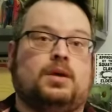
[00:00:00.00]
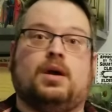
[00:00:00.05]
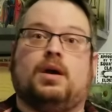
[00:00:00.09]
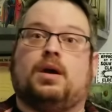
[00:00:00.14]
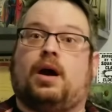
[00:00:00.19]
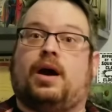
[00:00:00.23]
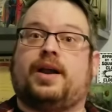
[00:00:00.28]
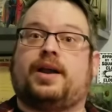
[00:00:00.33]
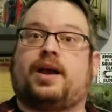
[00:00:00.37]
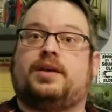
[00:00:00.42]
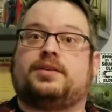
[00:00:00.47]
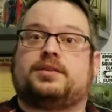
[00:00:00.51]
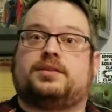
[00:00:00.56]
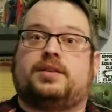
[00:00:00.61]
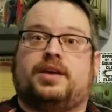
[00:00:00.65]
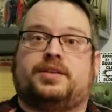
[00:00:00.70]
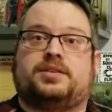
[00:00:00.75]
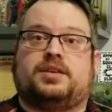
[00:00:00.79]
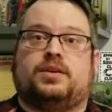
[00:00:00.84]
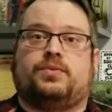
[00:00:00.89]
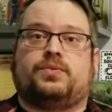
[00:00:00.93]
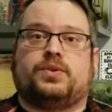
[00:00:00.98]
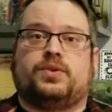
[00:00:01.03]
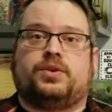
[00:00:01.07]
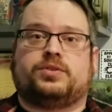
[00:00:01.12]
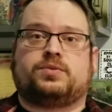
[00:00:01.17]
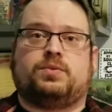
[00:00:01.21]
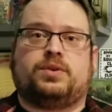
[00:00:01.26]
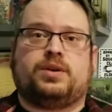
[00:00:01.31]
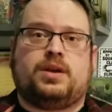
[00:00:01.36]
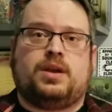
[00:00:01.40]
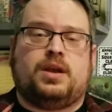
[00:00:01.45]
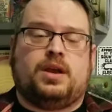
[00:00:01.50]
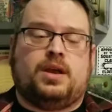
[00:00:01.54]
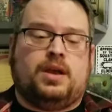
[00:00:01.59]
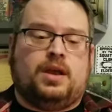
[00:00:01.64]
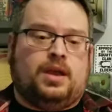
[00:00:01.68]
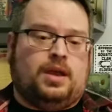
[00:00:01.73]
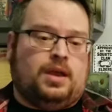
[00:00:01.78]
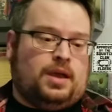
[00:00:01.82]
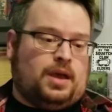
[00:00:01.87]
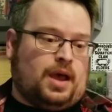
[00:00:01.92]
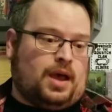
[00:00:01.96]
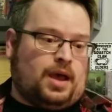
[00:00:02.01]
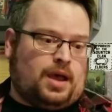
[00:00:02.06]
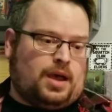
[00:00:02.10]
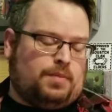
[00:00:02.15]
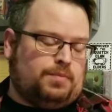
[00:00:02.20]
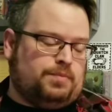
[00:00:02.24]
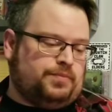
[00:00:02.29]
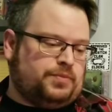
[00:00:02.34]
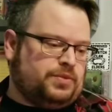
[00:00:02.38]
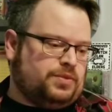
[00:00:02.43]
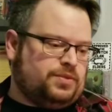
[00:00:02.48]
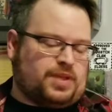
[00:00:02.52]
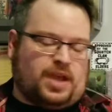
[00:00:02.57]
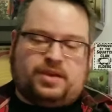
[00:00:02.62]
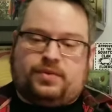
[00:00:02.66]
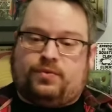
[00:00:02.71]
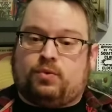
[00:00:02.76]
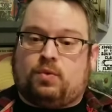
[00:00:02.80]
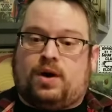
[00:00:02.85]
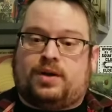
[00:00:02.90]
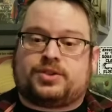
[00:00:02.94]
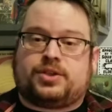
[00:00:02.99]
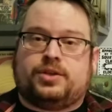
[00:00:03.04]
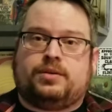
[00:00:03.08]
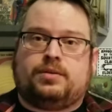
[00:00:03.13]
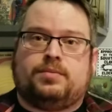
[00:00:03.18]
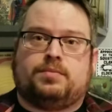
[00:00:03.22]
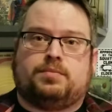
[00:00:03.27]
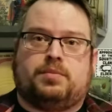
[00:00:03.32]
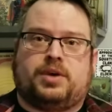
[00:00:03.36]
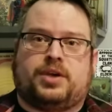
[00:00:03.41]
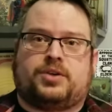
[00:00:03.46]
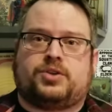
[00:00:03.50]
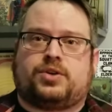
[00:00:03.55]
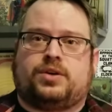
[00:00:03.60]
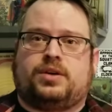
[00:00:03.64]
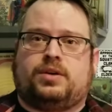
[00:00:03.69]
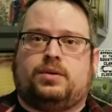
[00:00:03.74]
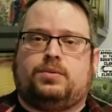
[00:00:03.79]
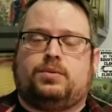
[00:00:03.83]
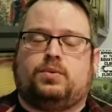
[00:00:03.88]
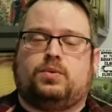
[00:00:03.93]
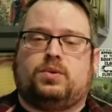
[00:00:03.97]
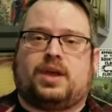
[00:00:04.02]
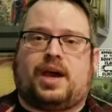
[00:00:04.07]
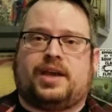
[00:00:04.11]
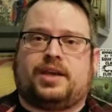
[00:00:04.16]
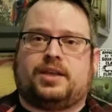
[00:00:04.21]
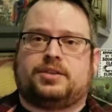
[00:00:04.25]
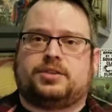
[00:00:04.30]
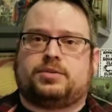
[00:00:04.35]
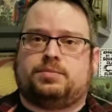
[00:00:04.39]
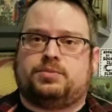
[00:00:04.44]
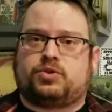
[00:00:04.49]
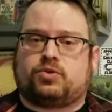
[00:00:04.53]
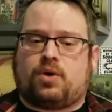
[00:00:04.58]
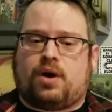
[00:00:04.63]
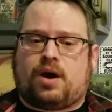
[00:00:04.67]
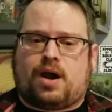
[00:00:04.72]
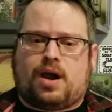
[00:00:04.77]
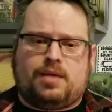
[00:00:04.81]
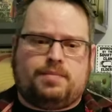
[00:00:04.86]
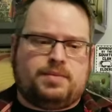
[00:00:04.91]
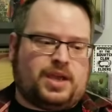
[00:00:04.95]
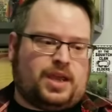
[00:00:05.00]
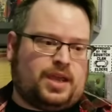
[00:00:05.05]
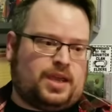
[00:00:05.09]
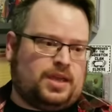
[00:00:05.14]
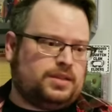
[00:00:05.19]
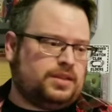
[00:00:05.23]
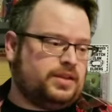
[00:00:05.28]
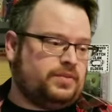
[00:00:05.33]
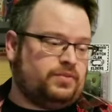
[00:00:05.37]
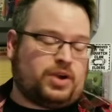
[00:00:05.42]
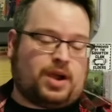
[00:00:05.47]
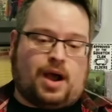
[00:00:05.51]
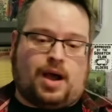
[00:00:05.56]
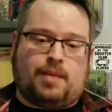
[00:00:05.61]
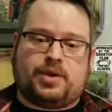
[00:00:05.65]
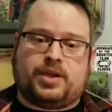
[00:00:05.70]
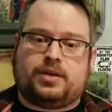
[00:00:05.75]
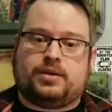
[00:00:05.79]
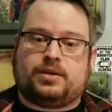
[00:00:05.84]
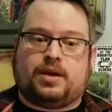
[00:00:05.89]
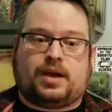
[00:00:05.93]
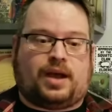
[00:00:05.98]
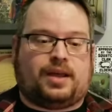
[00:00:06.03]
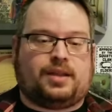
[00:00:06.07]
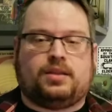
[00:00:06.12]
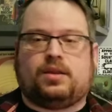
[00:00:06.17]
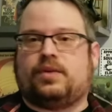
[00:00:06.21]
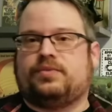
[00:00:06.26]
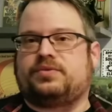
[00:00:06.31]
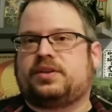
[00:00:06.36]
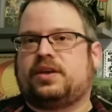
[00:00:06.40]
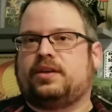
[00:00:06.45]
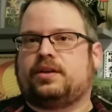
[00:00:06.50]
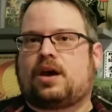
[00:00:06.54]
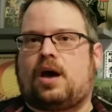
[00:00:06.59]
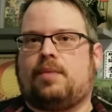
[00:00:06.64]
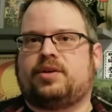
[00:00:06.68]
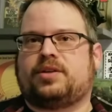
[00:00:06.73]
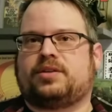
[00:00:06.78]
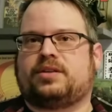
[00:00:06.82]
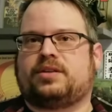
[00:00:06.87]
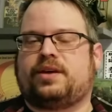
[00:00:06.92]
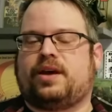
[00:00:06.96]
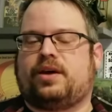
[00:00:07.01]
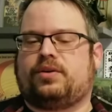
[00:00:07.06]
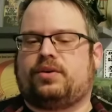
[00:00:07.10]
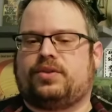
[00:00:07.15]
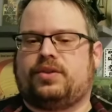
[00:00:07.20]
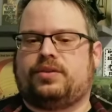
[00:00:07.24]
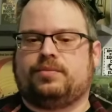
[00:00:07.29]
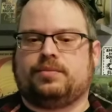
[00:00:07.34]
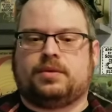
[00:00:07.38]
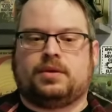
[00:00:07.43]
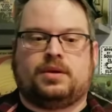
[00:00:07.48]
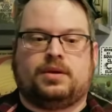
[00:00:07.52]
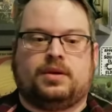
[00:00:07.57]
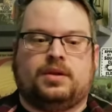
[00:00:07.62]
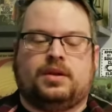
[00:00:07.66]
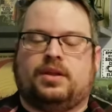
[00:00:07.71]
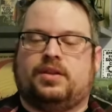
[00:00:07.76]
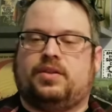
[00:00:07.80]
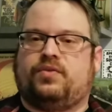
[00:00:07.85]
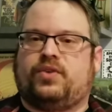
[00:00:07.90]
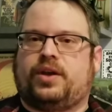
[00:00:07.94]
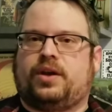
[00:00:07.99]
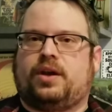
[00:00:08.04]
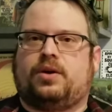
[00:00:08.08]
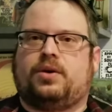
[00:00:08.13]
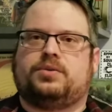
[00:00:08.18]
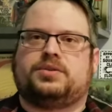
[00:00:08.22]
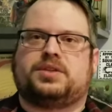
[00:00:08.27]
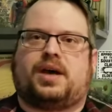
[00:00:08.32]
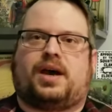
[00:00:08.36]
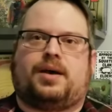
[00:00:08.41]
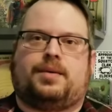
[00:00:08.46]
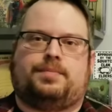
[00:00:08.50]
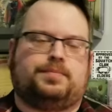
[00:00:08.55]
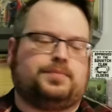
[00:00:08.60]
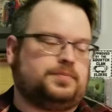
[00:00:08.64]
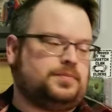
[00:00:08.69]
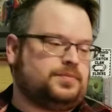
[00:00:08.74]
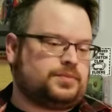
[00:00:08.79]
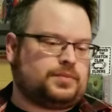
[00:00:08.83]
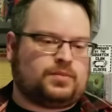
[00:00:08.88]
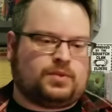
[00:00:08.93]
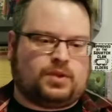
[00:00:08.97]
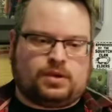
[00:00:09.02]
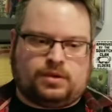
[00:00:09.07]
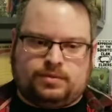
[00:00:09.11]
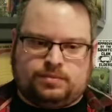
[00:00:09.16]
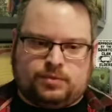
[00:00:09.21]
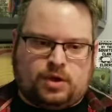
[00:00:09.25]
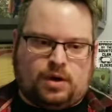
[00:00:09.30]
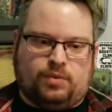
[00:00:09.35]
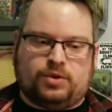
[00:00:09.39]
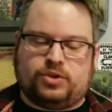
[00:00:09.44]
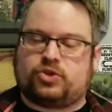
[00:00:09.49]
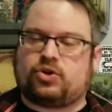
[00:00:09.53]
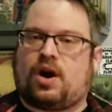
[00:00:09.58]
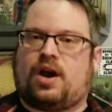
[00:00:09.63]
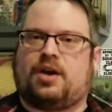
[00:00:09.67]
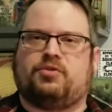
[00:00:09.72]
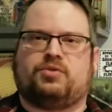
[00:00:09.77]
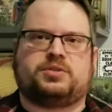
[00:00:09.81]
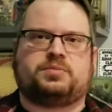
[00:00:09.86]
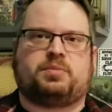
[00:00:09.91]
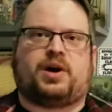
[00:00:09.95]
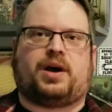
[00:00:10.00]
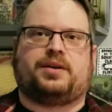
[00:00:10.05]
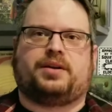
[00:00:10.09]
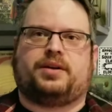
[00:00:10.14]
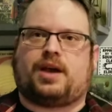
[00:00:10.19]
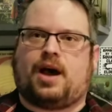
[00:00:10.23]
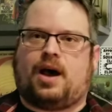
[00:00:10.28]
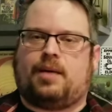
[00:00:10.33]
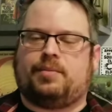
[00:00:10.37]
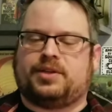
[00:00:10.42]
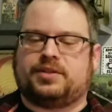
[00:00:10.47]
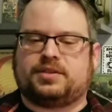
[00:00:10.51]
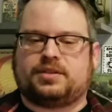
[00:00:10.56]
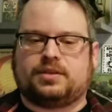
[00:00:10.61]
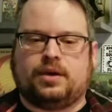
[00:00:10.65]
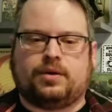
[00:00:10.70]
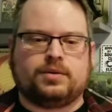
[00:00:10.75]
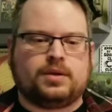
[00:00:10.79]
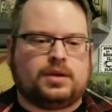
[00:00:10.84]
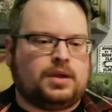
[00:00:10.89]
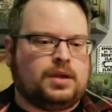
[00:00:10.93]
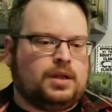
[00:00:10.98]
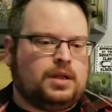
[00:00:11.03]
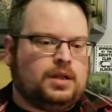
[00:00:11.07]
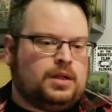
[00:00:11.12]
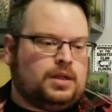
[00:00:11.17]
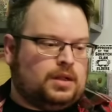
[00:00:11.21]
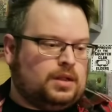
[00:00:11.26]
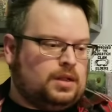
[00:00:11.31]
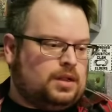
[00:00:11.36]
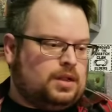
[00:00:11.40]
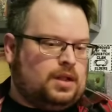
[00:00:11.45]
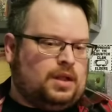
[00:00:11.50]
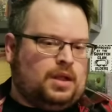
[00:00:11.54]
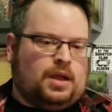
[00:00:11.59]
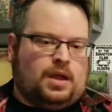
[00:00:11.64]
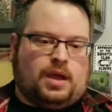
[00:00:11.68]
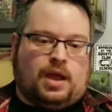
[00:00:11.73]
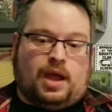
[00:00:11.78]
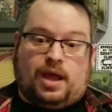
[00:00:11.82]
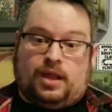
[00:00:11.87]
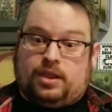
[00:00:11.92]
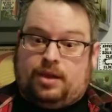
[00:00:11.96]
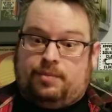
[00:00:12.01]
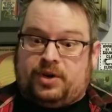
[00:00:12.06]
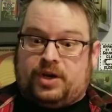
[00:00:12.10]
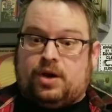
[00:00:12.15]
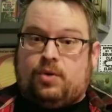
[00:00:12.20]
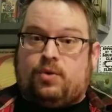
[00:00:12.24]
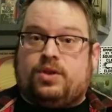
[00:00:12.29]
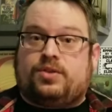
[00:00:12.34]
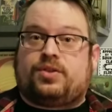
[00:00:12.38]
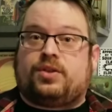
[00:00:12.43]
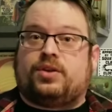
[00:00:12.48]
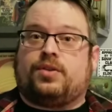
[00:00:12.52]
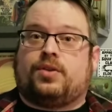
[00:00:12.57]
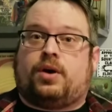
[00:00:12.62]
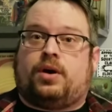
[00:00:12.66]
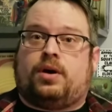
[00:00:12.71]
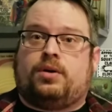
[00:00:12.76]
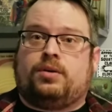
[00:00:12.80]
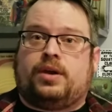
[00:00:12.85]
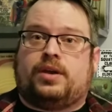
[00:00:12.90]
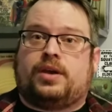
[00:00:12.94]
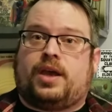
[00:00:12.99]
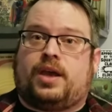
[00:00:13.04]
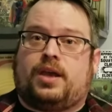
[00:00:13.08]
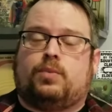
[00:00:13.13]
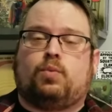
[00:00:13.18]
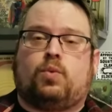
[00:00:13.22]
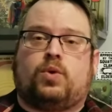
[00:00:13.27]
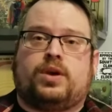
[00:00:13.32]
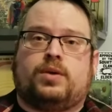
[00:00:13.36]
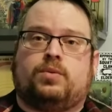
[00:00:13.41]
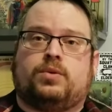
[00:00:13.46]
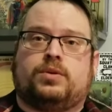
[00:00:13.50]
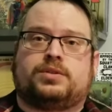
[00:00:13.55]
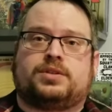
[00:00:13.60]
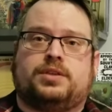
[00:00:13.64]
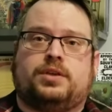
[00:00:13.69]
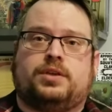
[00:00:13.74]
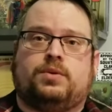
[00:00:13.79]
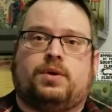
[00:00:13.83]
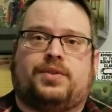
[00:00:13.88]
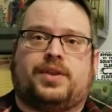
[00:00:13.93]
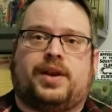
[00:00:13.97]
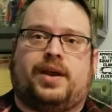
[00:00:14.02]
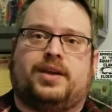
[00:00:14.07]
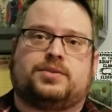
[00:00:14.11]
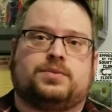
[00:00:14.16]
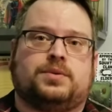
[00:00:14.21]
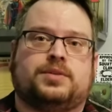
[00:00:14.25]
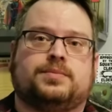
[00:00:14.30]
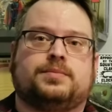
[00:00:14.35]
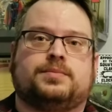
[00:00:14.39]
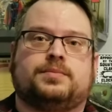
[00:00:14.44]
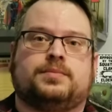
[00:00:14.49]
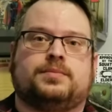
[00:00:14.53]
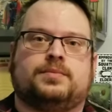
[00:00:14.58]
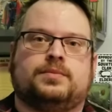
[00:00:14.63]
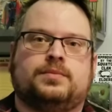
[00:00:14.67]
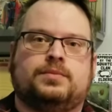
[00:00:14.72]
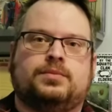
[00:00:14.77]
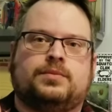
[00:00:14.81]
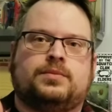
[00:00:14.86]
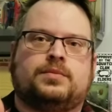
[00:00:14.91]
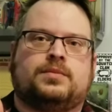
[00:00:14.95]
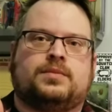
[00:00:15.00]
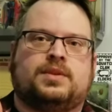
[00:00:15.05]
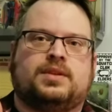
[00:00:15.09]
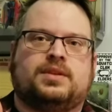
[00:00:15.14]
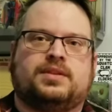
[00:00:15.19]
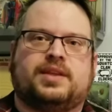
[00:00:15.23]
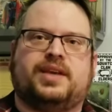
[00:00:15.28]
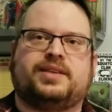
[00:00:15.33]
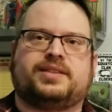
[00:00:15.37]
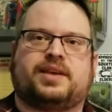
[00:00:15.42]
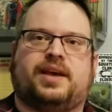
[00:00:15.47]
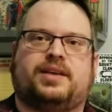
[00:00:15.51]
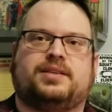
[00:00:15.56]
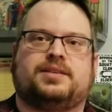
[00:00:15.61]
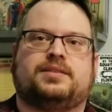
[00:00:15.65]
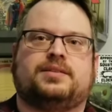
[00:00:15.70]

all right, guys, that's it for this one. Thank you for watching. Make sure you like and subscribe and leave a comment. I love seeing comments down on the videos. I'm always trying to respond to comments. So let me know what you think of the haul, and we will see you on the next one. Thanks, guys.